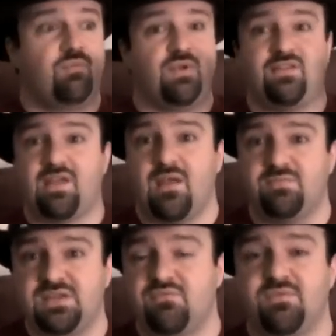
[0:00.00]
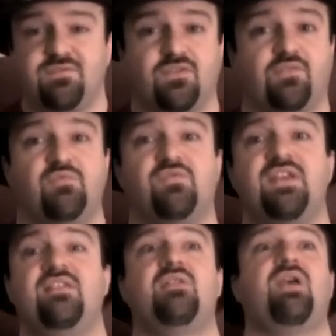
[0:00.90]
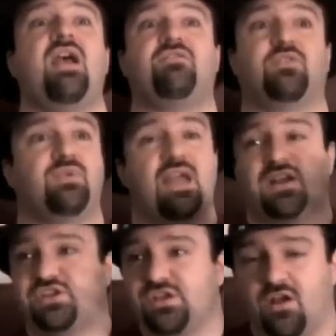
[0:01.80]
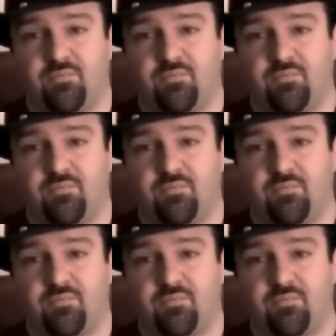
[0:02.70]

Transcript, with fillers: when it's empty when we first move in, then after we actually